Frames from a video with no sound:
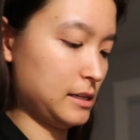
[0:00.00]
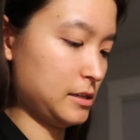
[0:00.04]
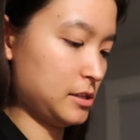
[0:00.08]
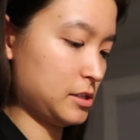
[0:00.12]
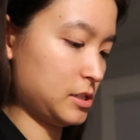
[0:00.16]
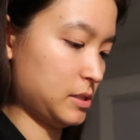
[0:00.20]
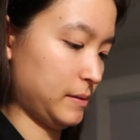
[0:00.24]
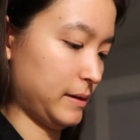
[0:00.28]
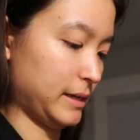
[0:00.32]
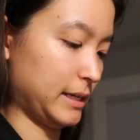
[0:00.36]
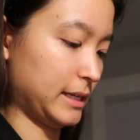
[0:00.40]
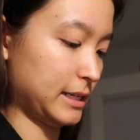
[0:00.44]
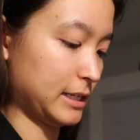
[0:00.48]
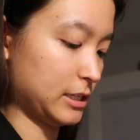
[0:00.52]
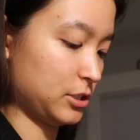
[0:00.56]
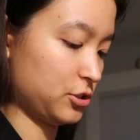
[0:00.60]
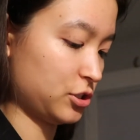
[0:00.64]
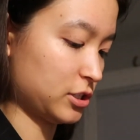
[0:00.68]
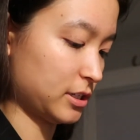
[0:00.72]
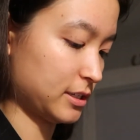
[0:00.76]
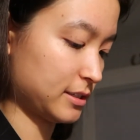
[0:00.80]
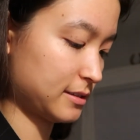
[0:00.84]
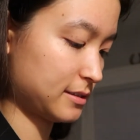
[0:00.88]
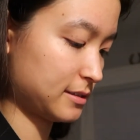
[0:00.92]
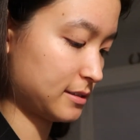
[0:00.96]
so I can
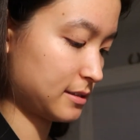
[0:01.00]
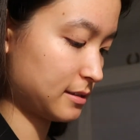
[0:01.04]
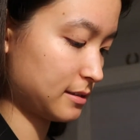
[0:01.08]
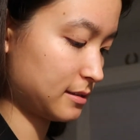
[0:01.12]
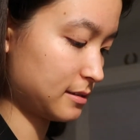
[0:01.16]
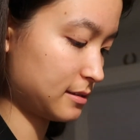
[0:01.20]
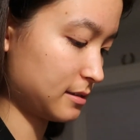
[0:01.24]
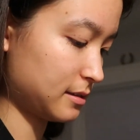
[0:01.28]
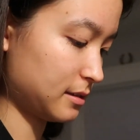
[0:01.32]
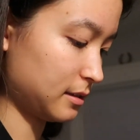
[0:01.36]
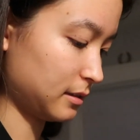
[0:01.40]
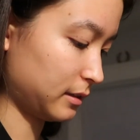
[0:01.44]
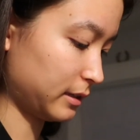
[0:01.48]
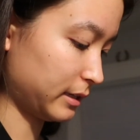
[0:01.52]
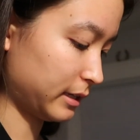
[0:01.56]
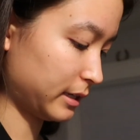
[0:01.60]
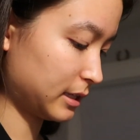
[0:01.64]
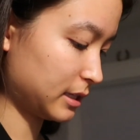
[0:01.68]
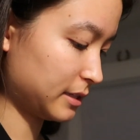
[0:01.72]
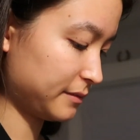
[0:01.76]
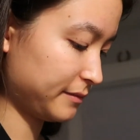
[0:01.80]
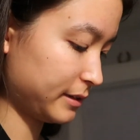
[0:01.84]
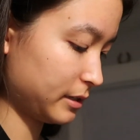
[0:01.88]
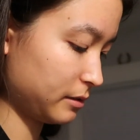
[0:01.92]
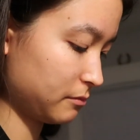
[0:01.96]
adjust the
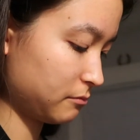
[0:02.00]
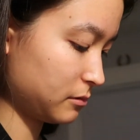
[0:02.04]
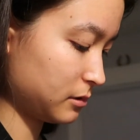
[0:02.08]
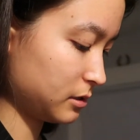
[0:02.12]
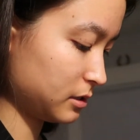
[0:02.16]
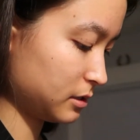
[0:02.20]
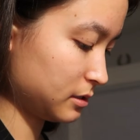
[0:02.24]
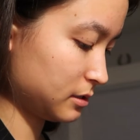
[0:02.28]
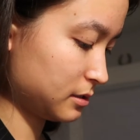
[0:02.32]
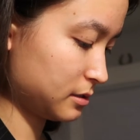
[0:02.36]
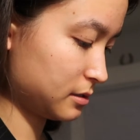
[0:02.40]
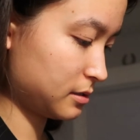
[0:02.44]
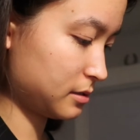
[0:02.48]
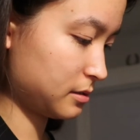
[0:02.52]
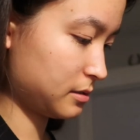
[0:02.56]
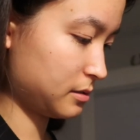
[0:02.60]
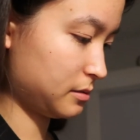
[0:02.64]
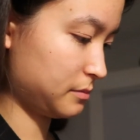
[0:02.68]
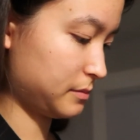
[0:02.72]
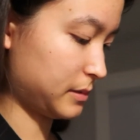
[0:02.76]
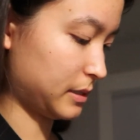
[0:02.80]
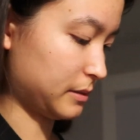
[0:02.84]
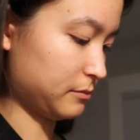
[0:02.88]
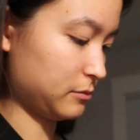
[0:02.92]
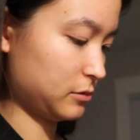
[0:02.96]
length if I want,
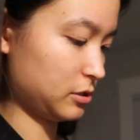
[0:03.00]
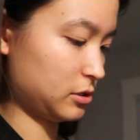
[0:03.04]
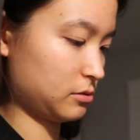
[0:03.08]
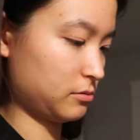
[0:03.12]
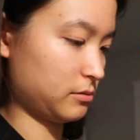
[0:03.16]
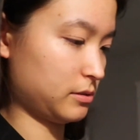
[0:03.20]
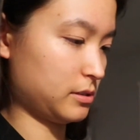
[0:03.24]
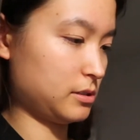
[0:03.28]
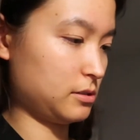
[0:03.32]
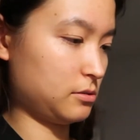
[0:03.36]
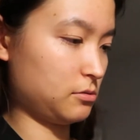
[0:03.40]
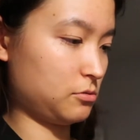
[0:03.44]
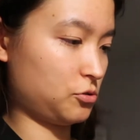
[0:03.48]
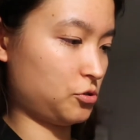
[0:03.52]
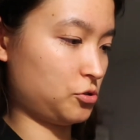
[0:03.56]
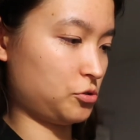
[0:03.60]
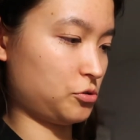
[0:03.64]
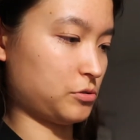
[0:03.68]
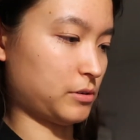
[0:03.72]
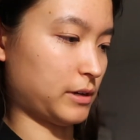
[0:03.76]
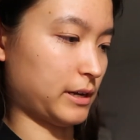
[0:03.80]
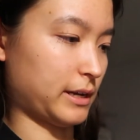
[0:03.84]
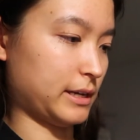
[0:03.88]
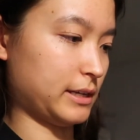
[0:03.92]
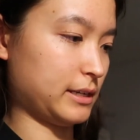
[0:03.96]
but I'm just going to
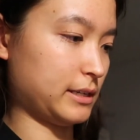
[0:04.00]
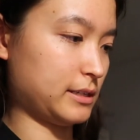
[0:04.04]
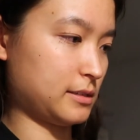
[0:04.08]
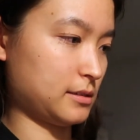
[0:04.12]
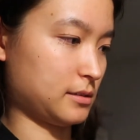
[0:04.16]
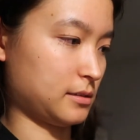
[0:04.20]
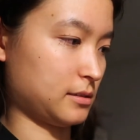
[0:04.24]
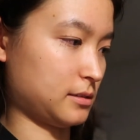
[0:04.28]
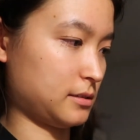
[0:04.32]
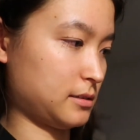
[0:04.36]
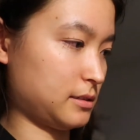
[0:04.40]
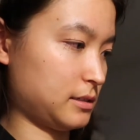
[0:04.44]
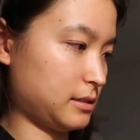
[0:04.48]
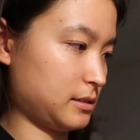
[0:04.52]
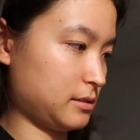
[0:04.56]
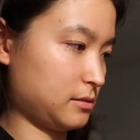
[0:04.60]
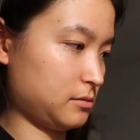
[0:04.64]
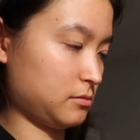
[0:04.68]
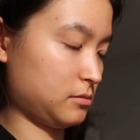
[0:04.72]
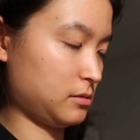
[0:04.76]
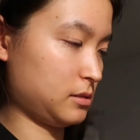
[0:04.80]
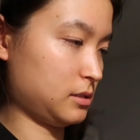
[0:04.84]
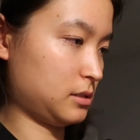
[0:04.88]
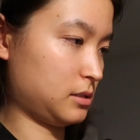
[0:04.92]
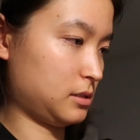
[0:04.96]
try it on
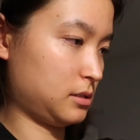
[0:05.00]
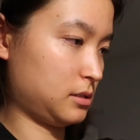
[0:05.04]
now.